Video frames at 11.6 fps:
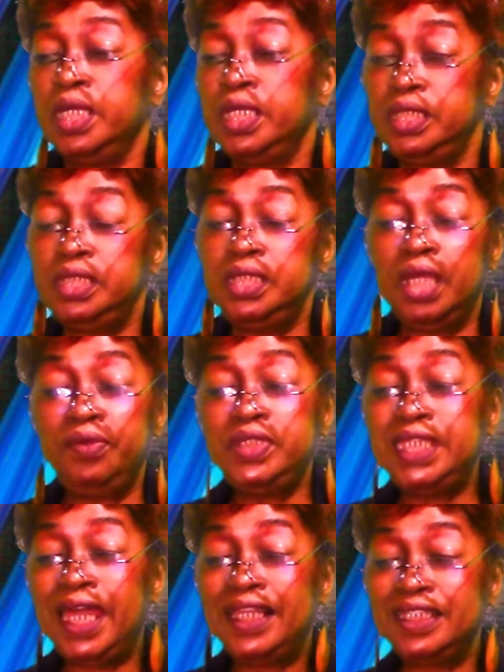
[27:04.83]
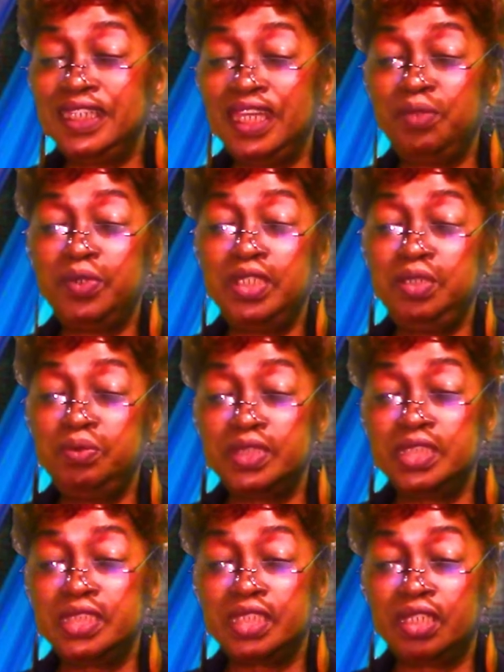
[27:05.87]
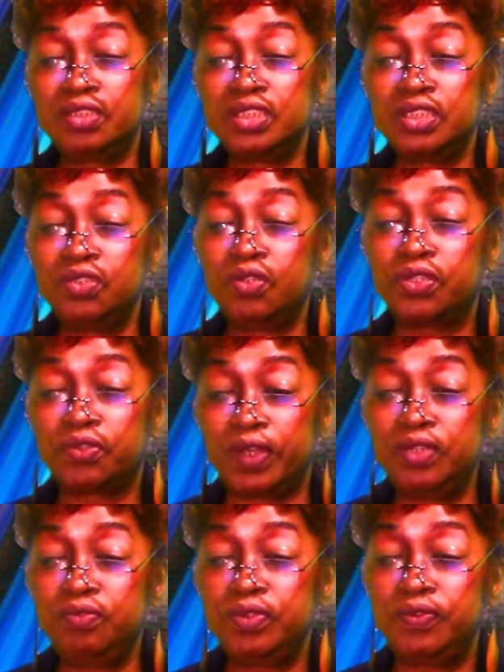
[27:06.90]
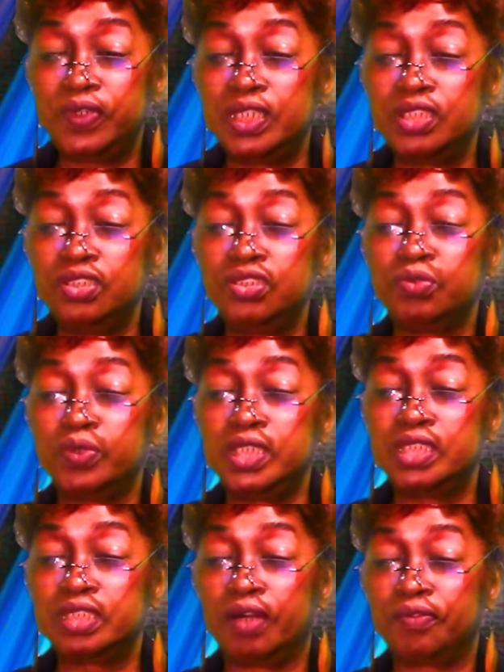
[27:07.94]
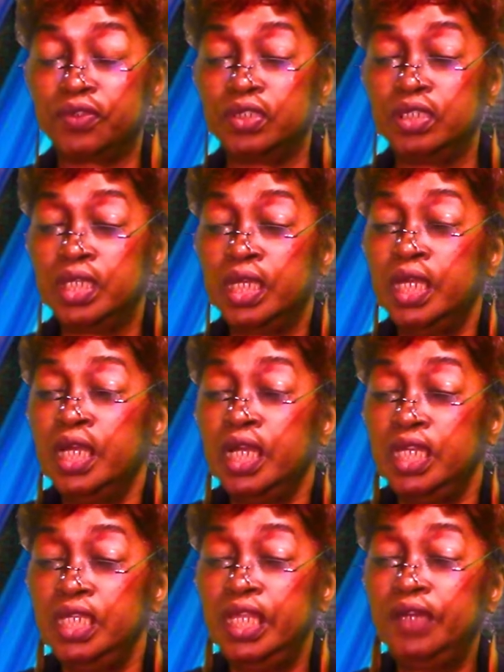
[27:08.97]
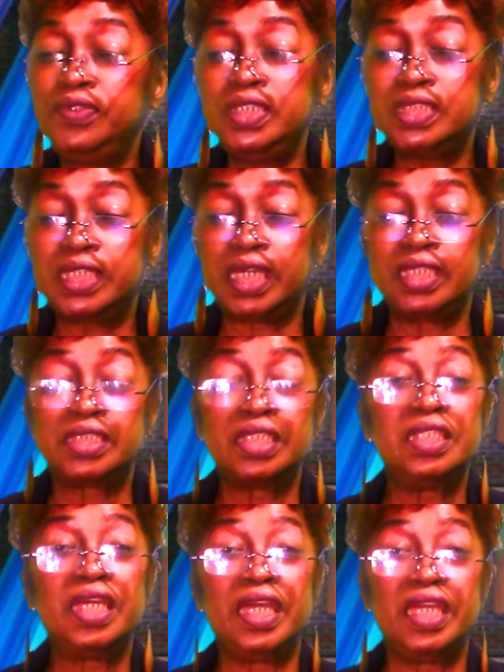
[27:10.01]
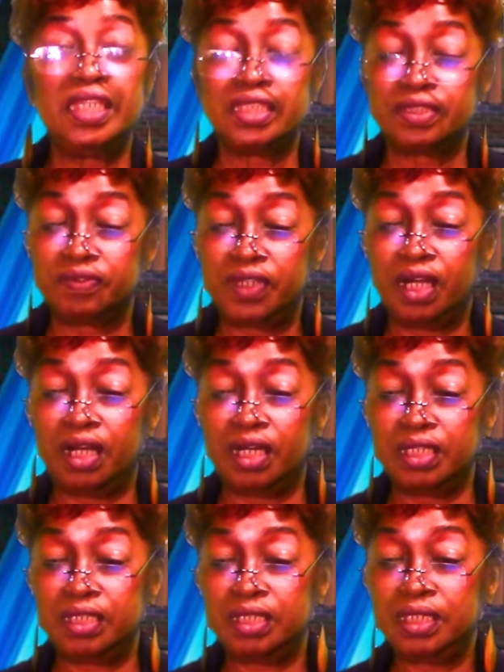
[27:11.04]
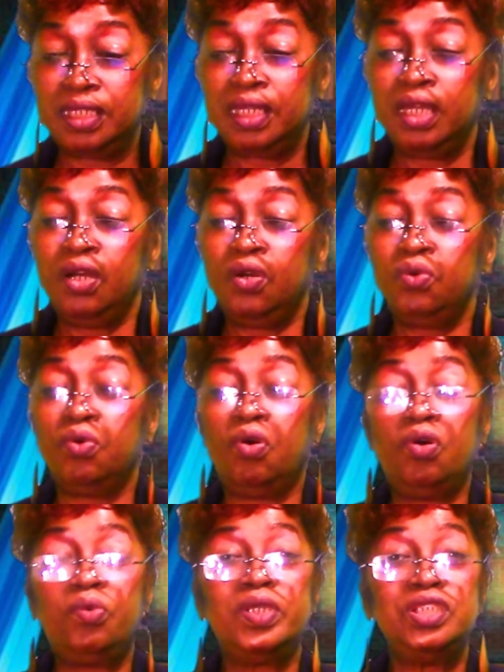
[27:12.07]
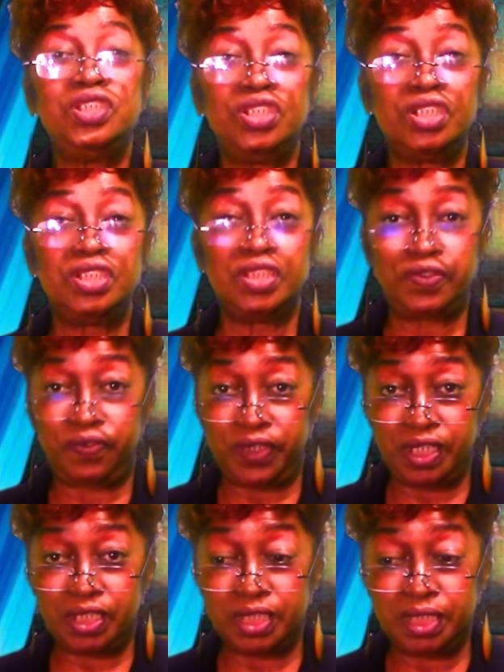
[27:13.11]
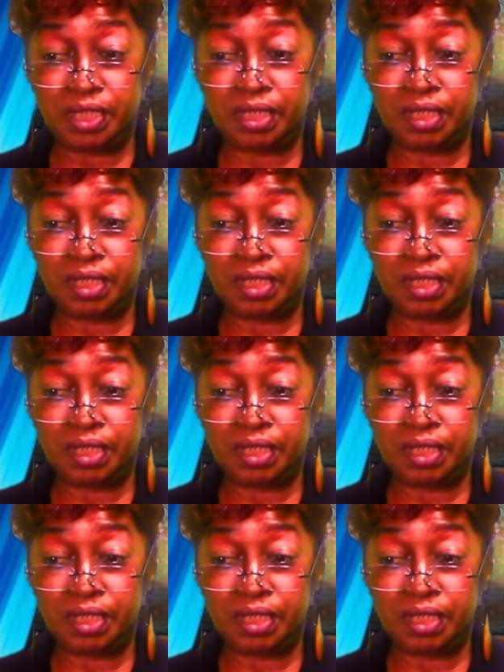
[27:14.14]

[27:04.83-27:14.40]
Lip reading: He did not retaliate when He was insulted, nor threaten revenge when He suffered. He left His case in the hands of God, who always judges fairly.